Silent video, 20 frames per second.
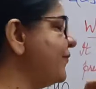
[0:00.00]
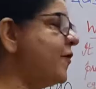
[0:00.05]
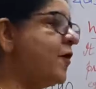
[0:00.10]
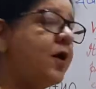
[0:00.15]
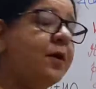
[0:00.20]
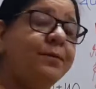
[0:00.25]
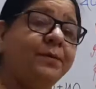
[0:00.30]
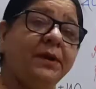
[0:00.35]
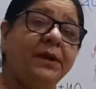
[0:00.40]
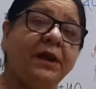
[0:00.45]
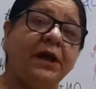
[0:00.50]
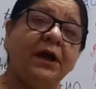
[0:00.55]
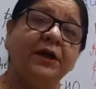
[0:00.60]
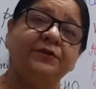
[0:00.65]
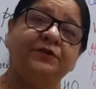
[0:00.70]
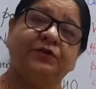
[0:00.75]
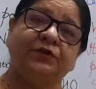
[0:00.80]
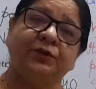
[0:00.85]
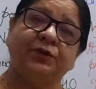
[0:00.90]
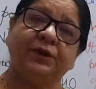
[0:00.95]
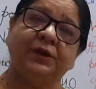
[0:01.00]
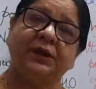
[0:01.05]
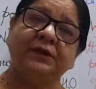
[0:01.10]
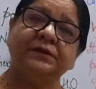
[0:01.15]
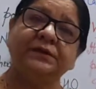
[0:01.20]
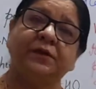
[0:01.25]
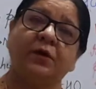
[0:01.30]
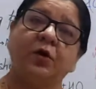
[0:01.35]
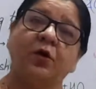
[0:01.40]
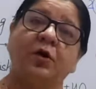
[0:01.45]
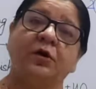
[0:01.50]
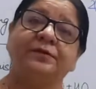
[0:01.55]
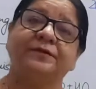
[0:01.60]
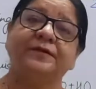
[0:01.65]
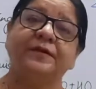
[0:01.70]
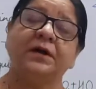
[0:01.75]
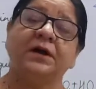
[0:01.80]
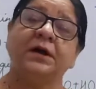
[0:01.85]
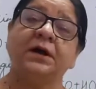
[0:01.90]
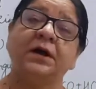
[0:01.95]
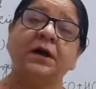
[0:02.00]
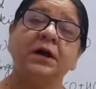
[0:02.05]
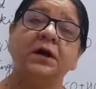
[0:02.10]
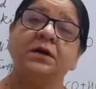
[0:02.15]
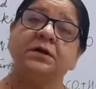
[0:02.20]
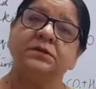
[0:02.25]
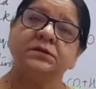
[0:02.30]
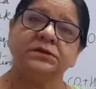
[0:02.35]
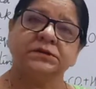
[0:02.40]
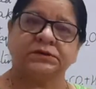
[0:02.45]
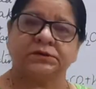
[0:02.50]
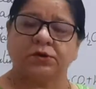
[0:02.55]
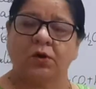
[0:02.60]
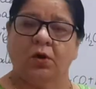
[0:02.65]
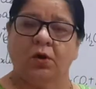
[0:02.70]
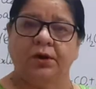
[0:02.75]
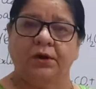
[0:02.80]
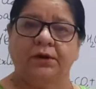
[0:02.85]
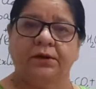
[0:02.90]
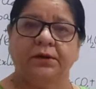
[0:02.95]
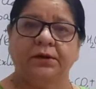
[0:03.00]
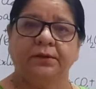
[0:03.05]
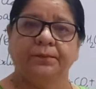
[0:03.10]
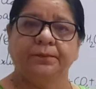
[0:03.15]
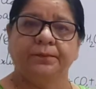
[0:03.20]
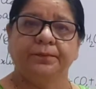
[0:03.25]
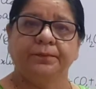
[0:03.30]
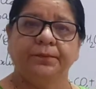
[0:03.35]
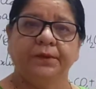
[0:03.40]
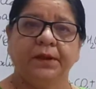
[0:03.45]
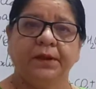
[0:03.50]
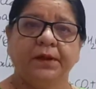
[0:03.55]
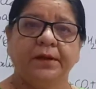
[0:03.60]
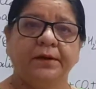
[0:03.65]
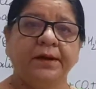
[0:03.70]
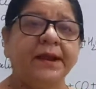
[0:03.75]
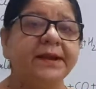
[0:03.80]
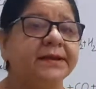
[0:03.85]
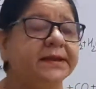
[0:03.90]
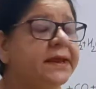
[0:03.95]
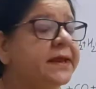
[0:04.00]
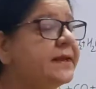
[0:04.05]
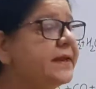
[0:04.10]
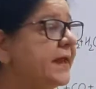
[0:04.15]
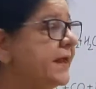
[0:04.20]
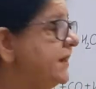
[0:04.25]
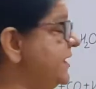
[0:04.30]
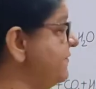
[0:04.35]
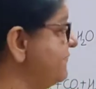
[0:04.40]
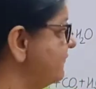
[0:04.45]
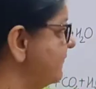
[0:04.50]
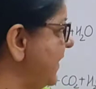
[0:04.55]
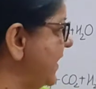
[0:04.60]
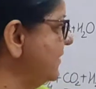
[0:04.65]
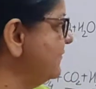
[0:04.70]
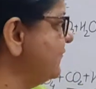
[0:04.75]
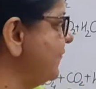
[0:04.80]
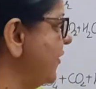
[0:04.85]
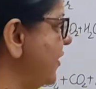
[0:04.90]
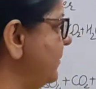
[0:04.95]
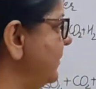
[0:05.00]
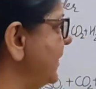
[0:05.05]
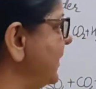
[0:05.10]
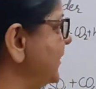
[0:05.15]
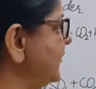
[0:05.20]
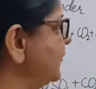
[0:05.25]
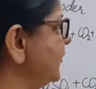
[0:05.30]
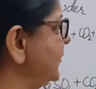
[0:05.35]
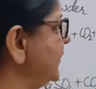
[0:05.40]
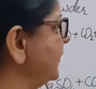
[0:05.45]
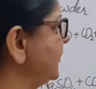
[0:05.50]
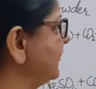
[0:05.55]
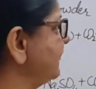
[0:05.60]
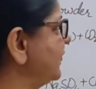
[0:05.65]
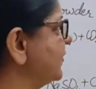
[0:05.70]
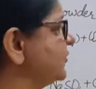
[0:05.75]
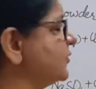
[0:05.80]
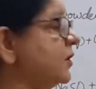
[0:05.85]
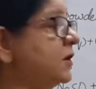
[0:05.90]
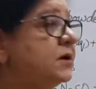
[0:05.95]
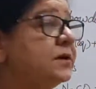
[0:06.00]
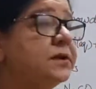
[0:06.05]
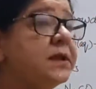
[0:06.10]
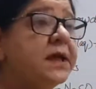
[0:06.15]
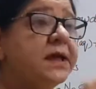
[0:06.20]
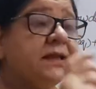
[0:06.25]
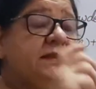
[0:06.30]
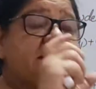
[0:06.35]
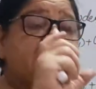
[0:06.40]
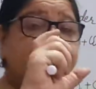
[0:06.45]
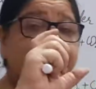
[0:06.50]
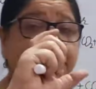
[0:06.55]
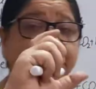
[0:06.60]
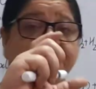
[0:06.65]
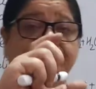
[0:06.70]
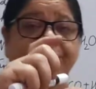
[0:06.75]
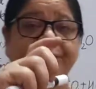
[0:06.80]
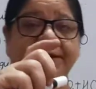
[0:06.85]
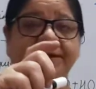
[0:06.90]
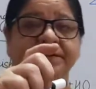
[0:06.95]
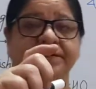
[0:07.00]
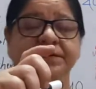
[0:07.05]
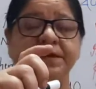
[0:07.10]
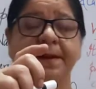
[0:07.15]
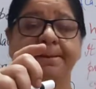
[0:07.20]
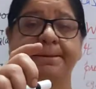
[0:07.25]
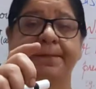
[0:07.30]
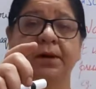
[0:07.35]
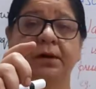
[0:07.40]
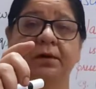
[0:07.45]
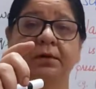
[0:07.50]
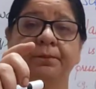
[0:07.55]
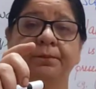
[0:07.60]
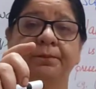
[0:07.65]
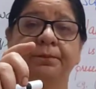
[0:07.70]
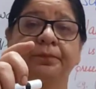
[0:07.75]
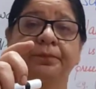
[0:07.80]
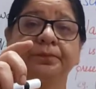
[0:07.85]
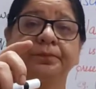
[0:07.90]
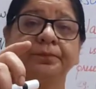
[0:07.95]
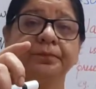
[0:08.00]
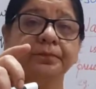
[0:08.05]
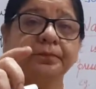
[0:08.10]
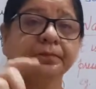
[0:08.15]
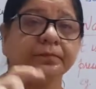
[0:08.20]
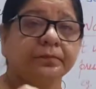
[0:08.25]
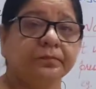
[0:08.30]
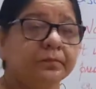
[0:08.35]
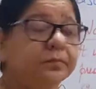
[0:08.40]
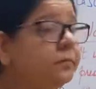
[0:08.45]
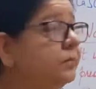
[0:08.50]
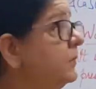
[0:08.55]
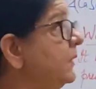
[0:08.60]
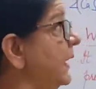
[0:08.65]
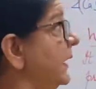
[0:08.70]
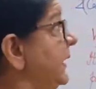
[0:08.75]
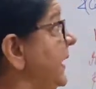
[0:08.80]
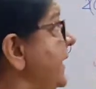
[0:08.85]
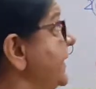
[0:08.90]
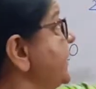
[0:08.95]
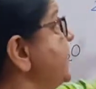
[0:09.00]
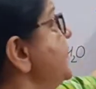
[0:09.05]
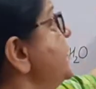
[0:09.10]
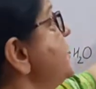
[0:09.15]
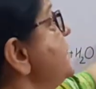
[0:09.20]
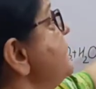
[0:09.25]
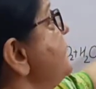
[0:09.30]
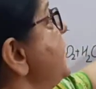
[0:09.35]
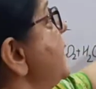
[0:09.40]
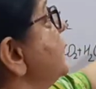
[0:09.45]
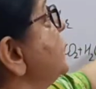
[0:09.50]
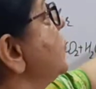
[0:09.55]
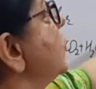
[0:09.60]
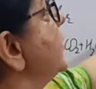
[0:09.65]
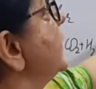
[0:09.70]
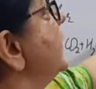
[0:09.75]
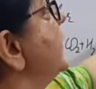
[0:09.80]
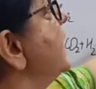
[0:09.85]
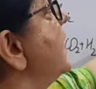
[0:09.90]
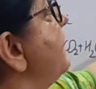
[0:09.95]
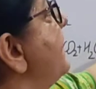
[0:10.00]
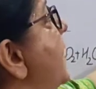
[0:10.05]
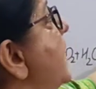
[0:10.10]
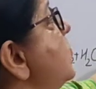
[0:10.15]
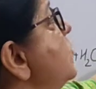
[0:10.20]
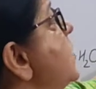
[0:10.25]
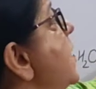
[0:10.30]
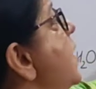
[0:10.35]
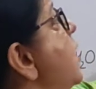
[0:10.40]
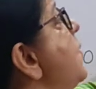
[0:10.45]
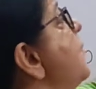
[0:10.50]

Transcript: formula unit of a salt. Right? In any one formula unit of a salt, this is fixed number. Like here we are talking about